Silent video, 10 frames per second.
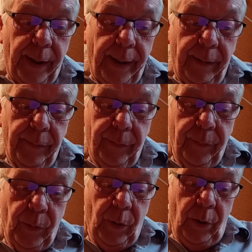have
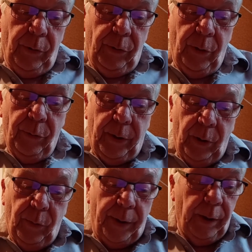usually
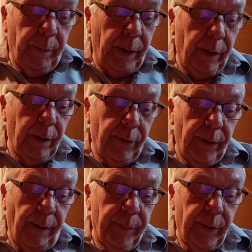already been the
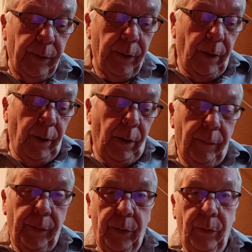subject
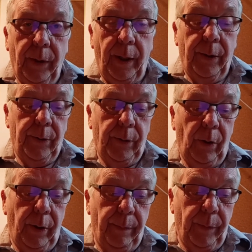of a UK
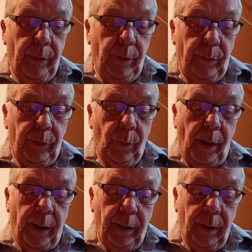Skype with
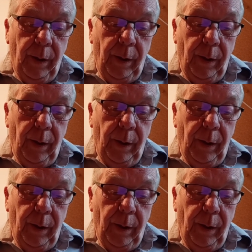Duane.